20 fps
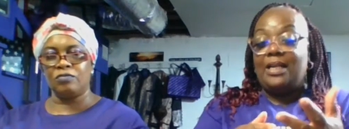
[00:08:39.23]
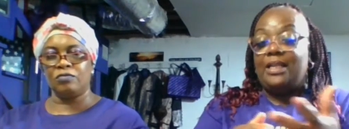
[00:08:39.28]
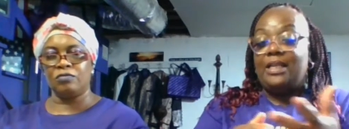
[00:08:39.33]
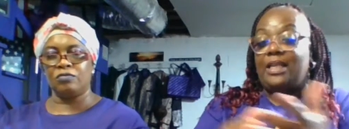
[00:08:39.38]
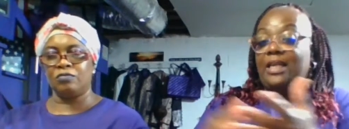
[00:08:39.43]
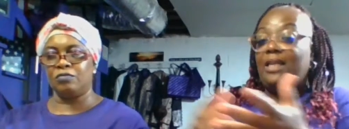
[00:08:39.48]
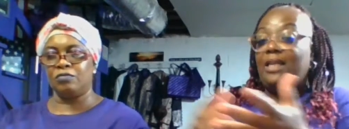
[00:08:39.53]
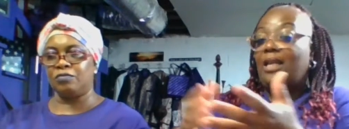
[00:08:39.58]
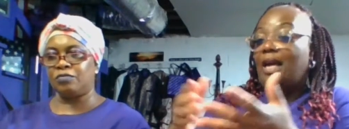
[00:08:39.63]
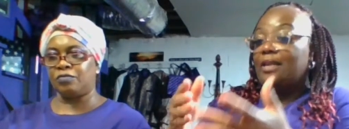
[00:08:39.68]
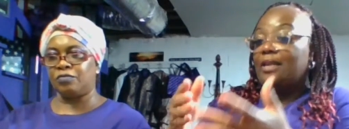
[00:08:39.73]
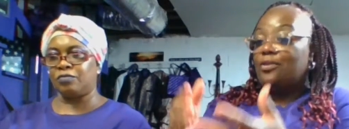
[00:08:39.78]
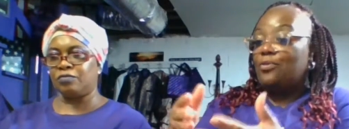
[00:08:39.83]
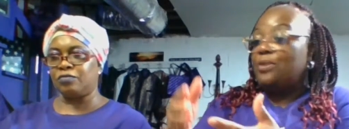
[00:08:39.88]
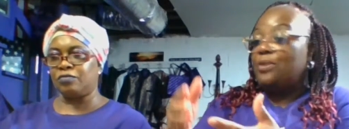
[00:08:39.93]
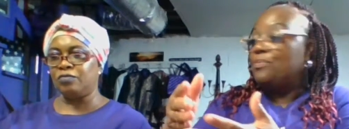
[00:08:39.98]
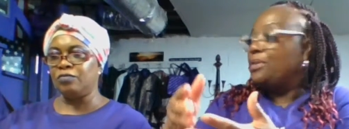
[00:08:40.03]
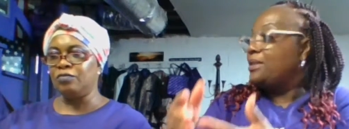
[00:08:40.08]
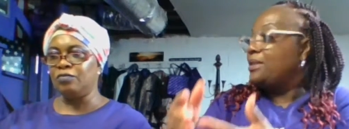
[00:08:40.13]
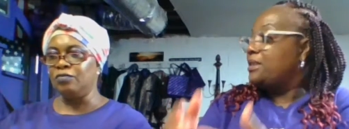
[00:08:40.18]
Speaker 1: And then, like,
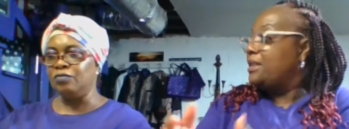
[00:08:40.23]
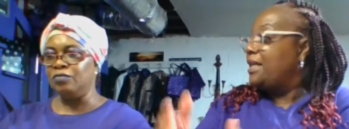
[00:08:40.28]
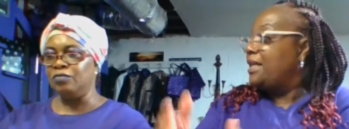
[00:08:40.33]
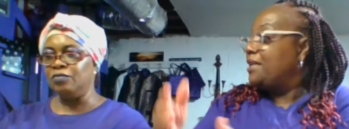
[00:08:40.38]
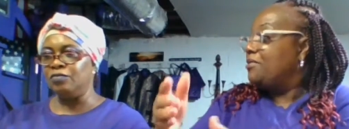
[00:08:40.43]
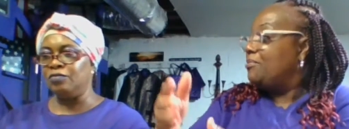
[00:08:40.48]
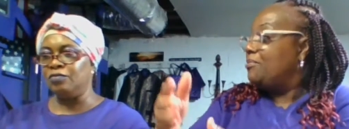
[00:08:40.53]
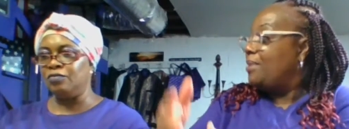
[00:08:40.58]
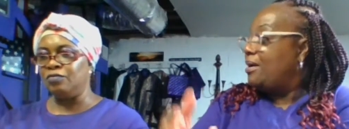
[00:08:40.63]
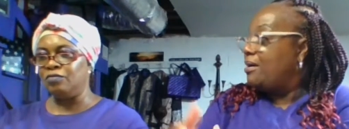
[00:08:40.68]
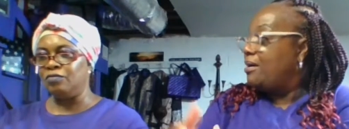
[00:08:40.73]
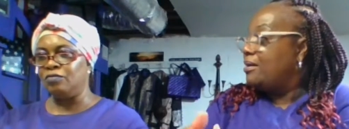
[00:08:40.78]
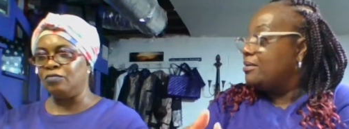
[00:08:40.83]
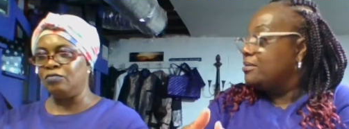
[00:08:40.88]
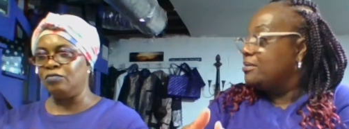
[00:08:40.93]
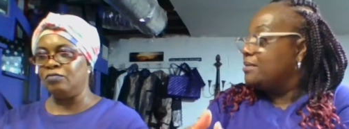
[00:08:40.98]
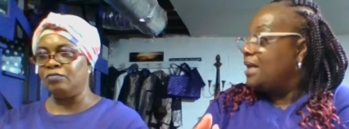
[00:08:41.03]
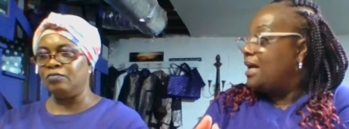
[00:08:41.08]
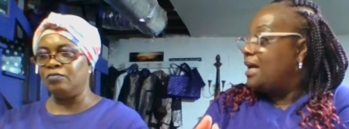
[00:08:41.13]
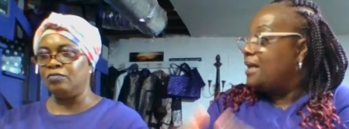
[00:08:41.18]
three months later, my
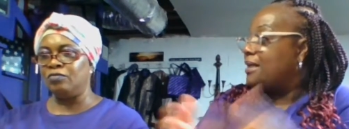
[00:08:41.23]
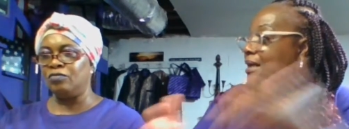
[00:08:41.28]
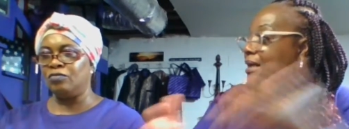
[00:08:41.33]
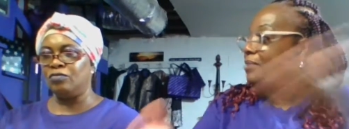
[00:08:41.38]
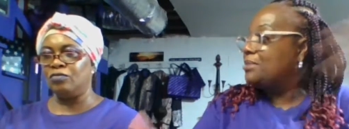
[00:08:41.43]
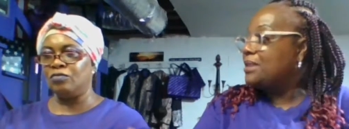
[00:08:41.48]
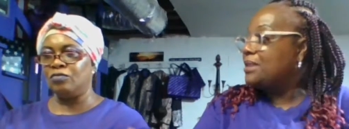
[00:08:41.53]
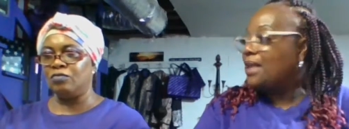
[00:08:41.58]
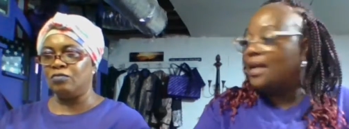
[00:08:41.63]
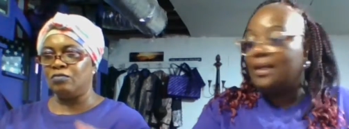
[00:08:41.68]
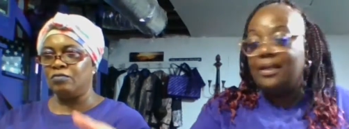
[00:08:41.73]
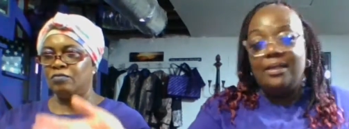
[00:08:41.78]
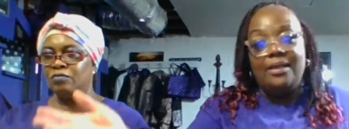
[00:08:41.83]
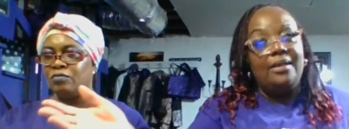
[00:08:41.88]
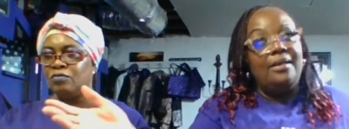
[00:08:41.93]
uncle died. And I was like,